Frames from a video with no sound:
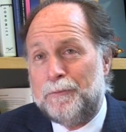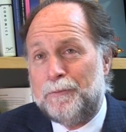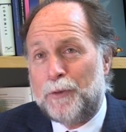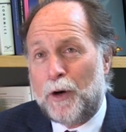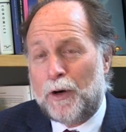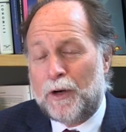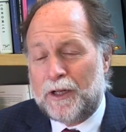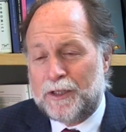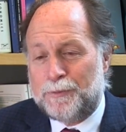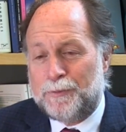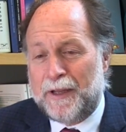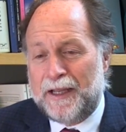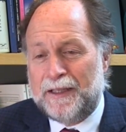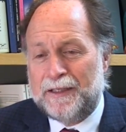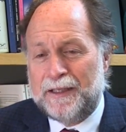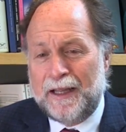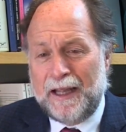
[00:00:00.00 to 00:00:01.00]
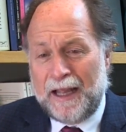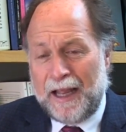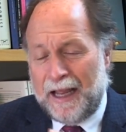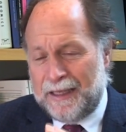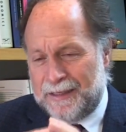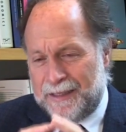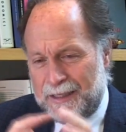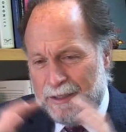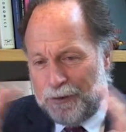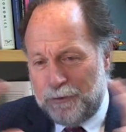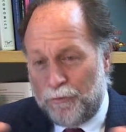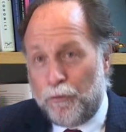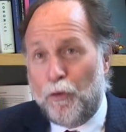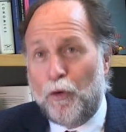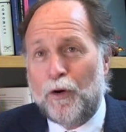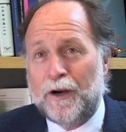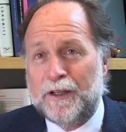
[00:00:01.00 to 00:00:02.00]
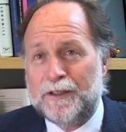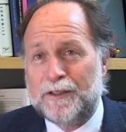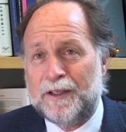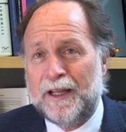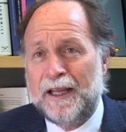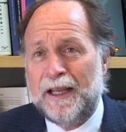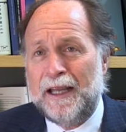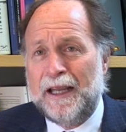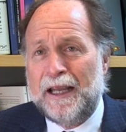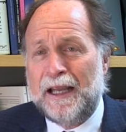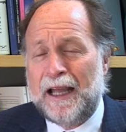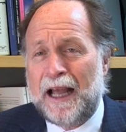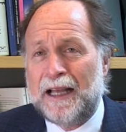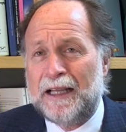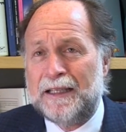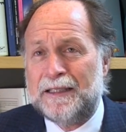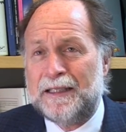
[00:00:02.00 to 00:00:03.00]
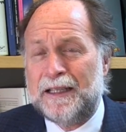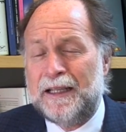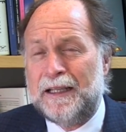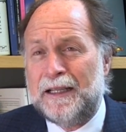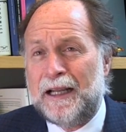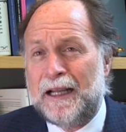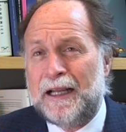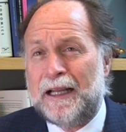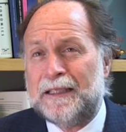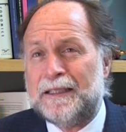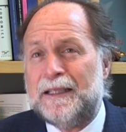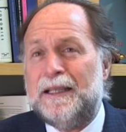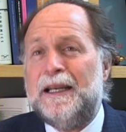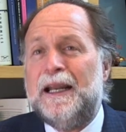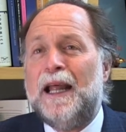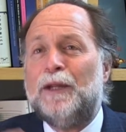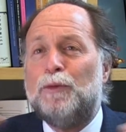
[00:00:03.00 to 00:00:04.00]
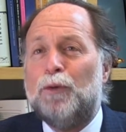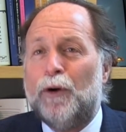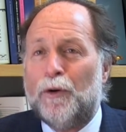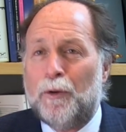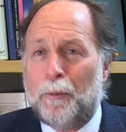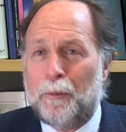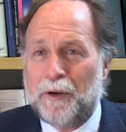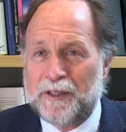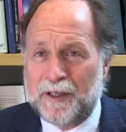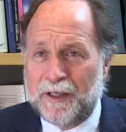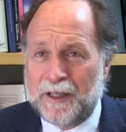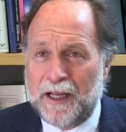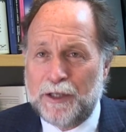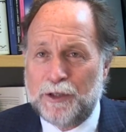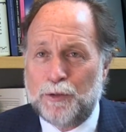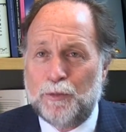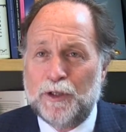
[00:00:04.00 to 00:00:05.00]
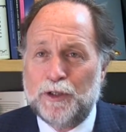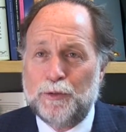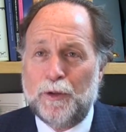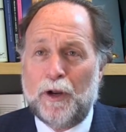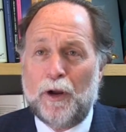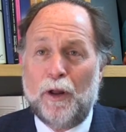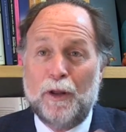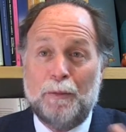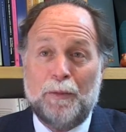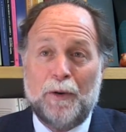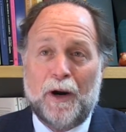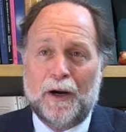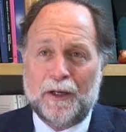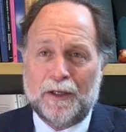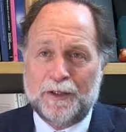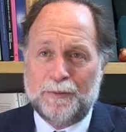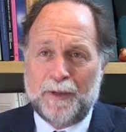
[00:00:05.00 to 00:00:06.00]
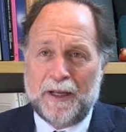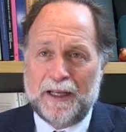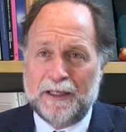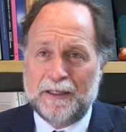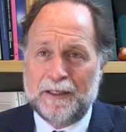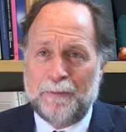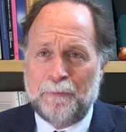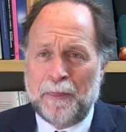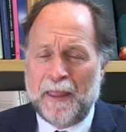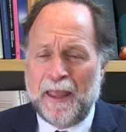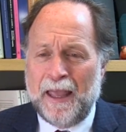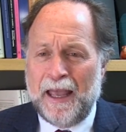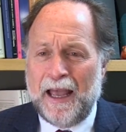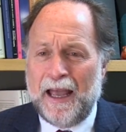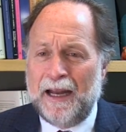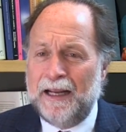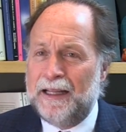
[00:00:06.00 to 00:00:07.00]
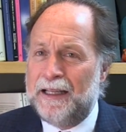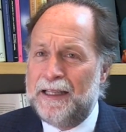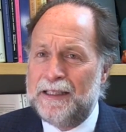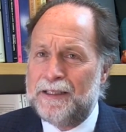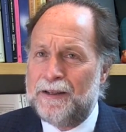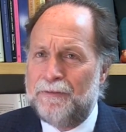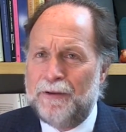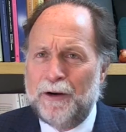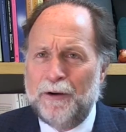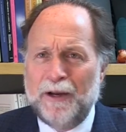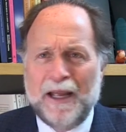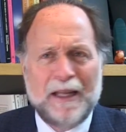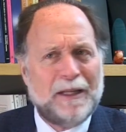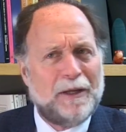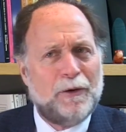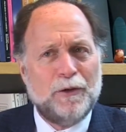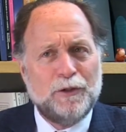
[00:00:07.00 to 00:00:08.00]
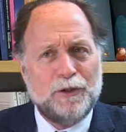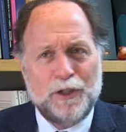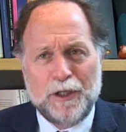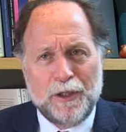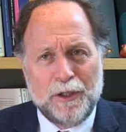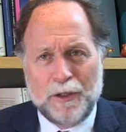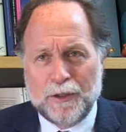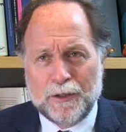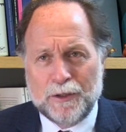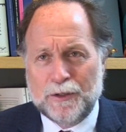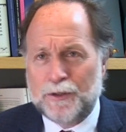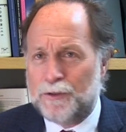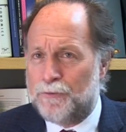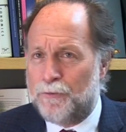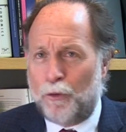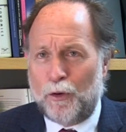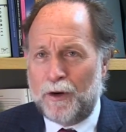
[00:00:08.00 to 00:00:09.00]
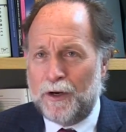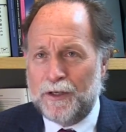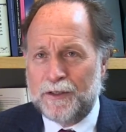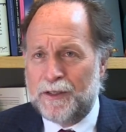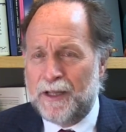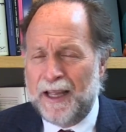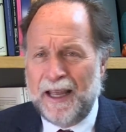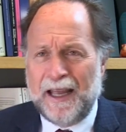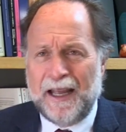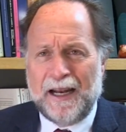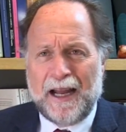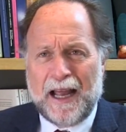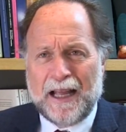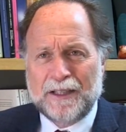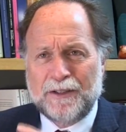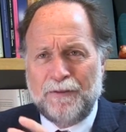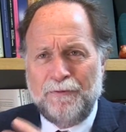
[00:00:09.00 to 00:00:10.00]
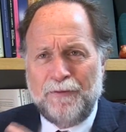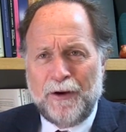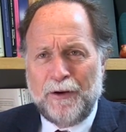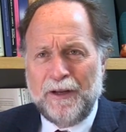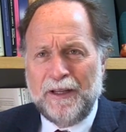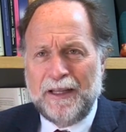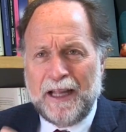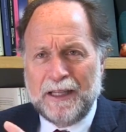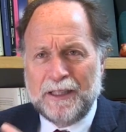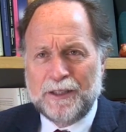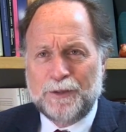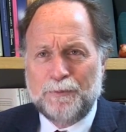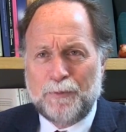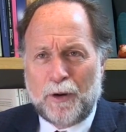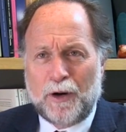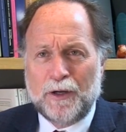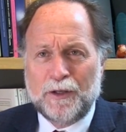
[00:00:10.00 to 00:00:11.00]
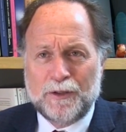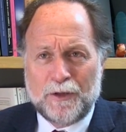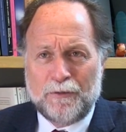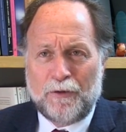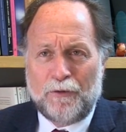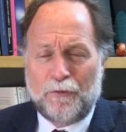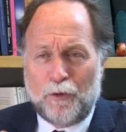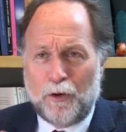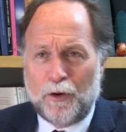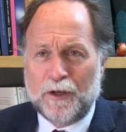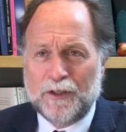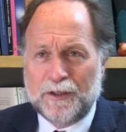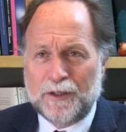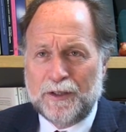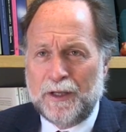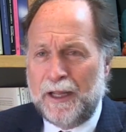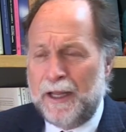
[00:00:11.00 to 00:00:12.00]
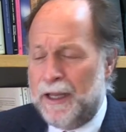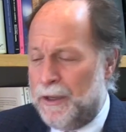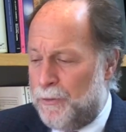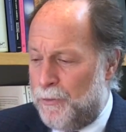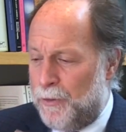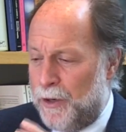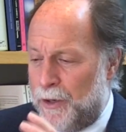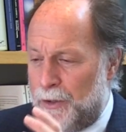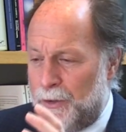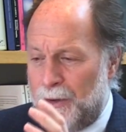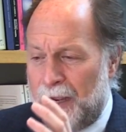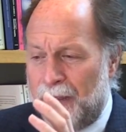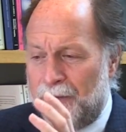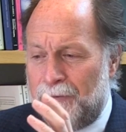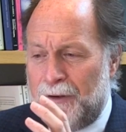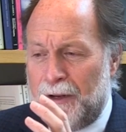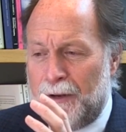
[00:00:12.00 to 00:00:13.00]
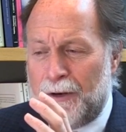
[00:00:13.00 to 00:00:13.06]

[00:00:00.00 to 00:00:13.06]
product space as this forest, as a network representation, which we call a product space. And it is a very heterogeneous forest. It has some very dense parts of the forest where you have